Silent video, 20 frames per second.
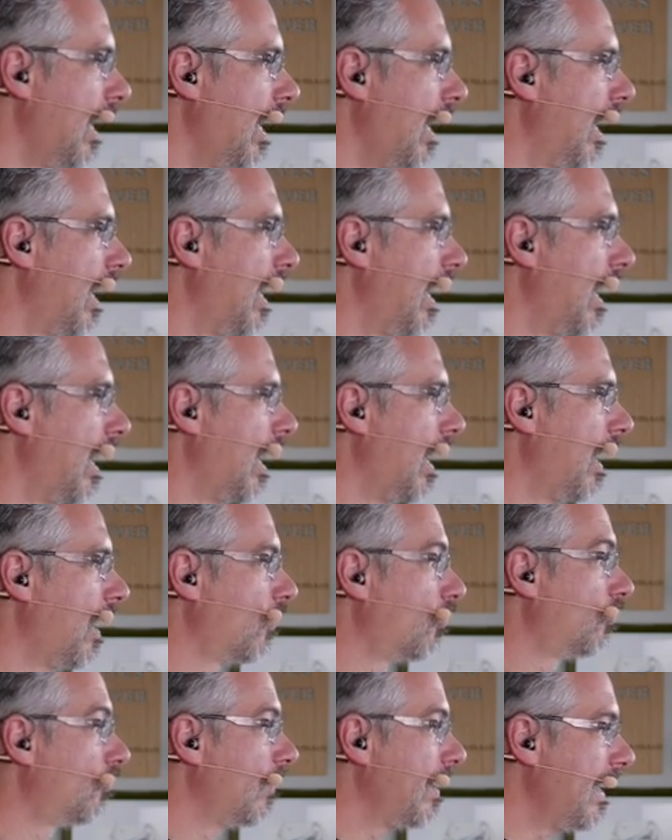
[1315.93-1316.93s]
Uh,
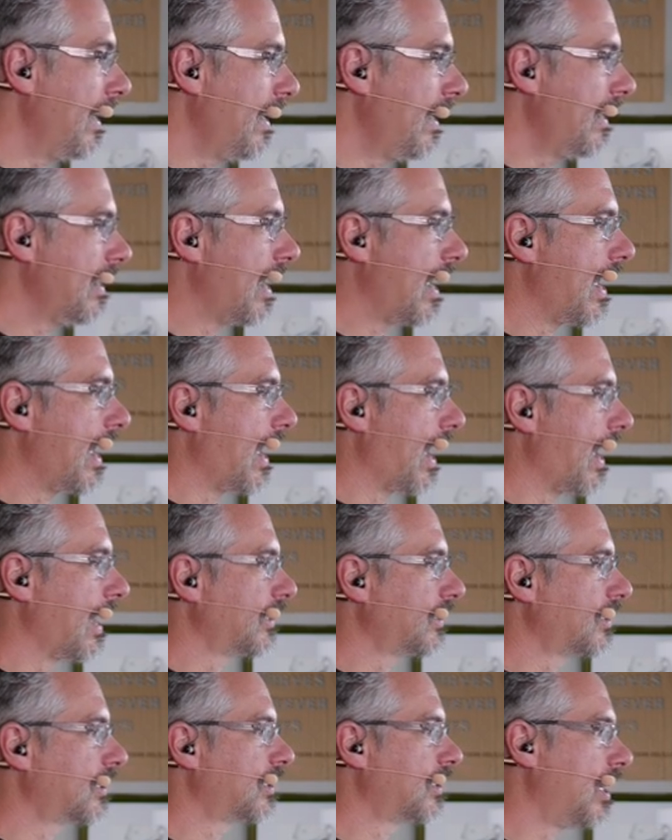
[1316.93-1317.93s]
Ren
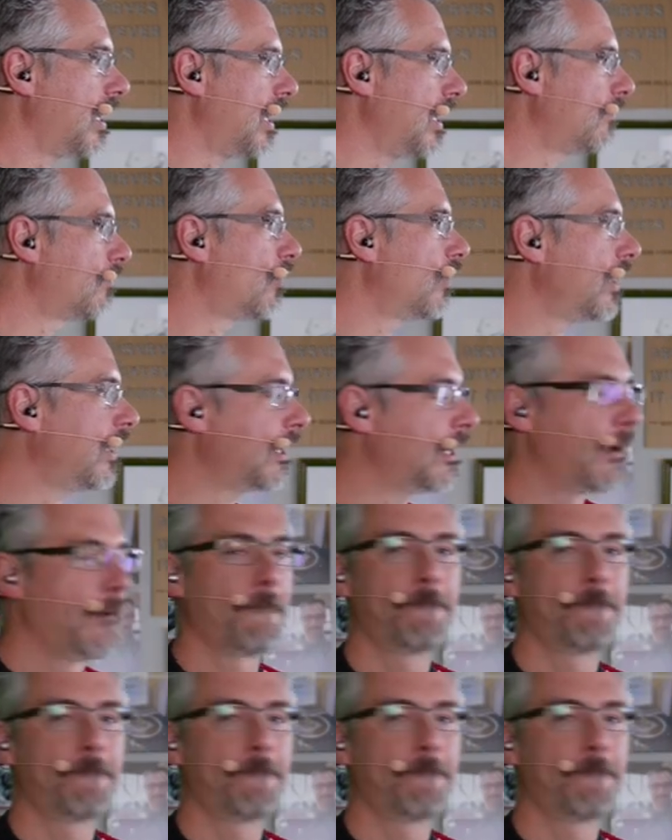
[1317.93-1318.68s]
asks, Hi Brent,